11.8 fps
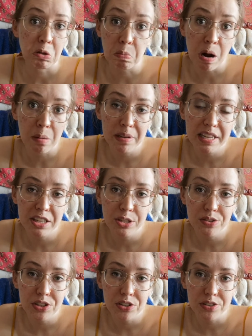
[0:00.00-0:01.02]
probably get
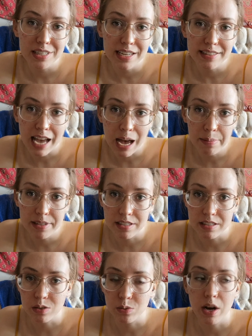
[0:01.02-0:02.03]
used to your snake's habits
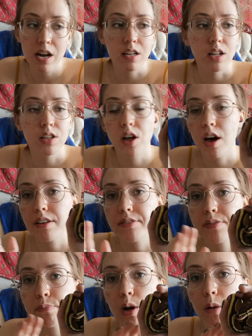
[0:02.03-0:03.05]
as well. A lot
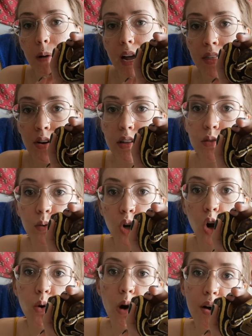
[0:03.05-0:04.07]
of ball pythons will
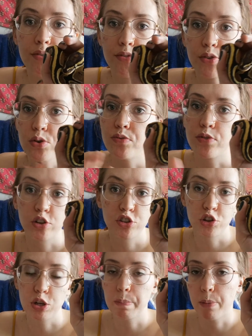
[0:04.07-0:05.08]
go off food for
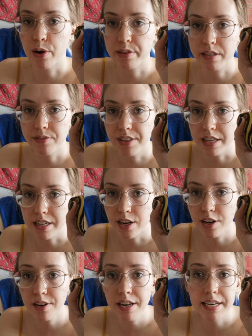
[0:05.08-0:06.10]
certain parts of the
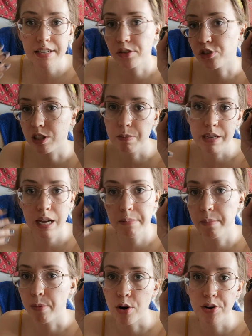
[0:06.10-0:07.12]
year, and it'll just become
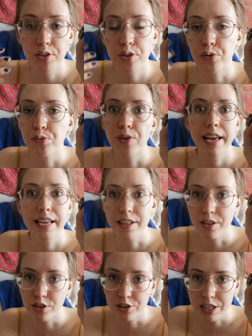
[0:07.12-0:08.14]
a part of their
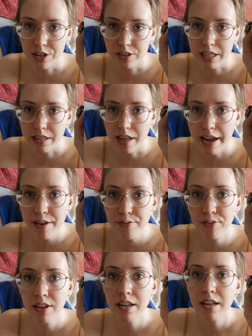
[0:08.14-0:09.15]
regular yearly
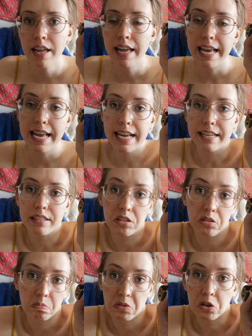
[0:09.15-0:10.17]
life.
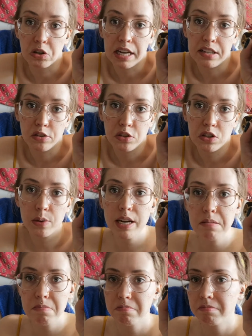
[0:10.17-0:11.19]
And you'll get used to
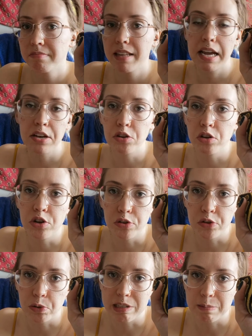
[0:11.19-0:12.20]
it, and you'll know
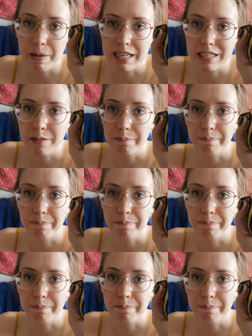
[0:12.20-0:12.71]
to expect it.